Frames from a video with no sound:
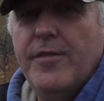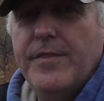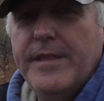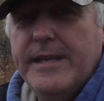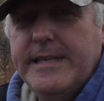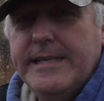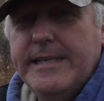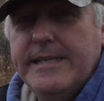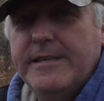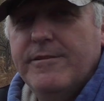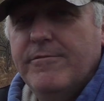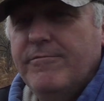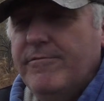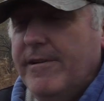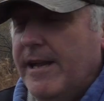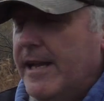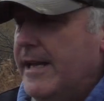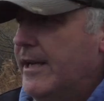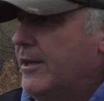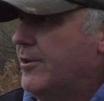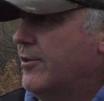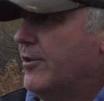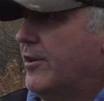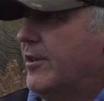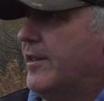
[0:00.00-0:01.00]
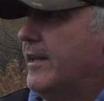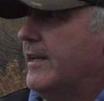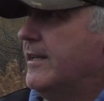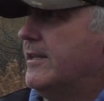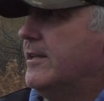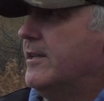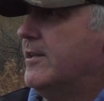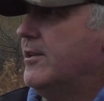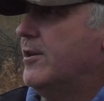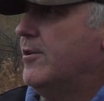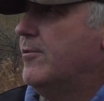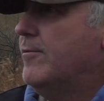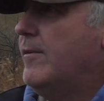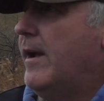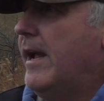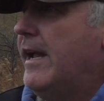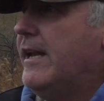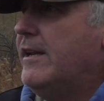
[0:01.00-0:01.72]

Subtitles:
And this is a really good thing to do